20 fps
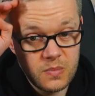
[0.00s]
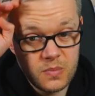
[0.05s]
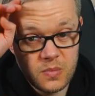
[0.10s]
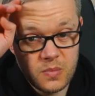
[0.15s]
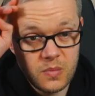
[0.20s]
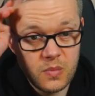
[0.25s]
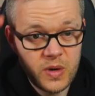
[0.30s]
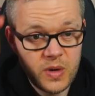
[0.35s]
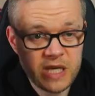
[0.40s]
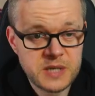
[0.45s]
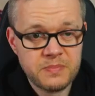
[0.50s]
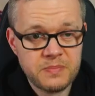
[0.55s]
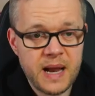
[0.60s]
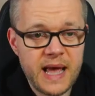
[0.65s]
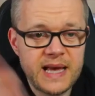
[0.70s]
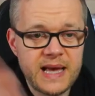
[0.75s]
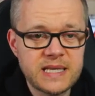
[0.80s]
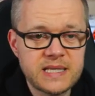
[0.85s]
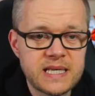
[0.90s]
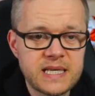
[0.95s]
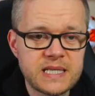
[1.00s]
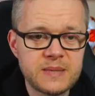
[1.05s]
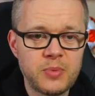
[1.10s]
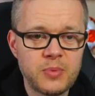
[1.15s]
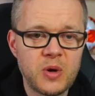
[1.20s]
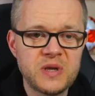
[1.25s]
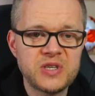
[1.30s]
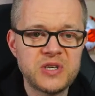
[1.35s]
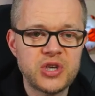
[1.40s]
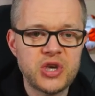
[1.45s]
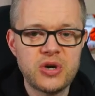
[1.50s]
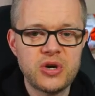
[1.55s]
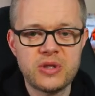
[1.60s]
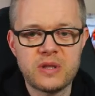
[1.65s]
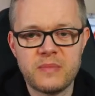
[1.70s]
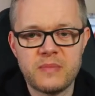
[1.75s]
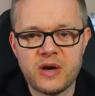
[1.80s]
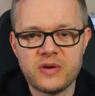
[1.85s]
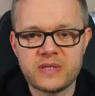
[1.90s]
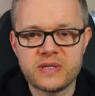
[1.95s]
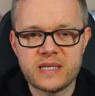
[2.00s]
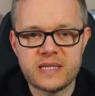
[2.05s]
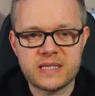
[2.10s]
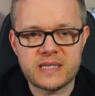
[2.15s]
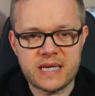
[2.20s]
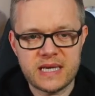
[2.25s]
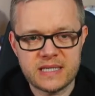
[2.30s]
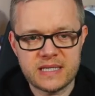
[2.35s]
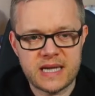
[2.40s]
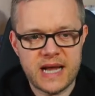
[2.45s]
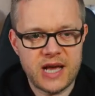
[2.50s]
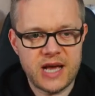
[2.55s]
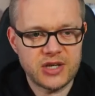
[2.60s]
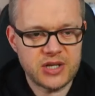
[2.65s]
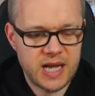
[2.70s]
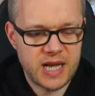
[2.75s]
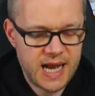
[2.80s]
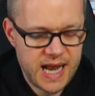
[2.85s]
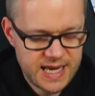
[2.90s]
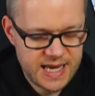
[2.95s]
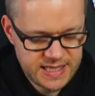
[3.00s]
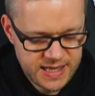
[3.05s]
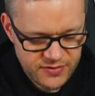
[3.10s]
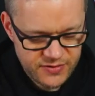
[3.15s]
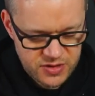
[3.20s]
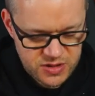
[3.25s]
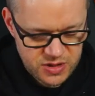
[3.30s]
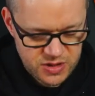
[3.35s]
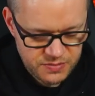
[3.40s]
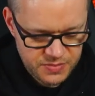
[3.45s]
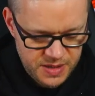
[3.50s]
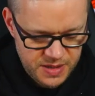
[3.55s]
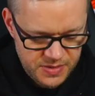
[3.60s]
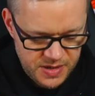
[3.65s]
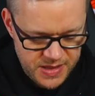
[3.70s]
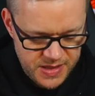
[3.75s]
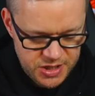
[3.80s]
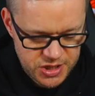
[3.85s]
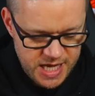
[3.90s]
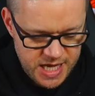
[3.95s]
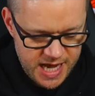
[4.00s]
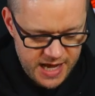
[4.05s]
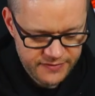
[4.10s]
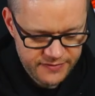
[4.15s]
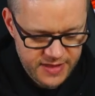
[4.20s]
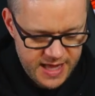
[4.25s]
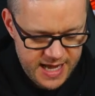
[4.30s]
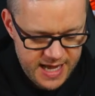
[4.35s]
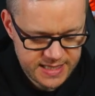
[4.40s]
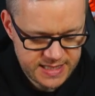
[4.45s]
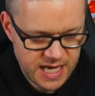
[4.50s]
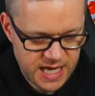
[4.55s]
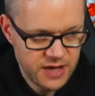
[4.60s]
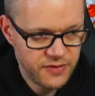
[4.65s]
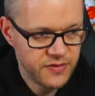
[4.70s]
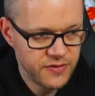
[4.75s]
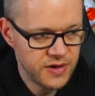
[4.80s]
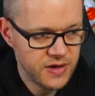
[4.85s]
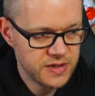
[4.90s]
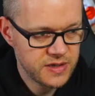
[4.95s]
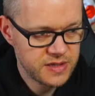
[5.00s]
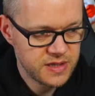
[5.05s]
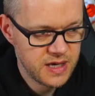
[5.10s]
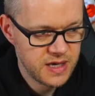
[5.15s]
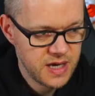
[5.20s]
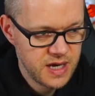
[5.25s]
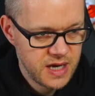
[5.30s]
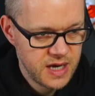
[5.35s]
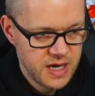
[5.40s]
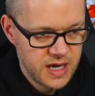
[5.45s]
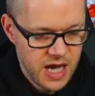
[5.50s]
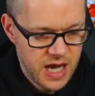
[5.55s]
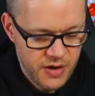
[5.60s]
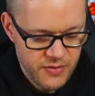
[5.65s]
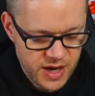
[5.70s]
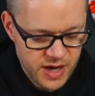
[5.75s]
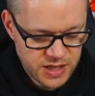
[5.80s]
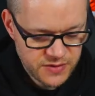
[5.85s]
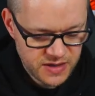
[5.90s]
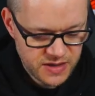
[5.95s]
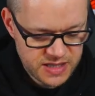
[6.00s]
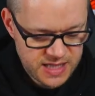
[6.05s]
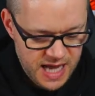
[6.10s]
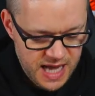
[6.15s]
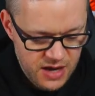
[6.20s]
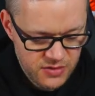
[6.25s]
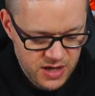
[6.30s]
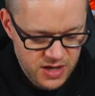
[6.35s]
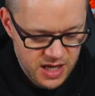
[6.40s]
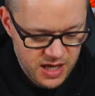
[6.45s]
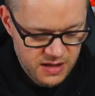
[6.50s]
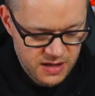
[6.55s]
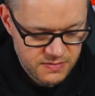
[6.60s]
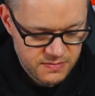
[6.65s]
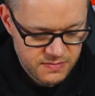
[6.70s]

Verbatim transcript: which player's disappointed you the most this season, actually? Let's have some people in the chat have their say first. Uh, Rashford's down here.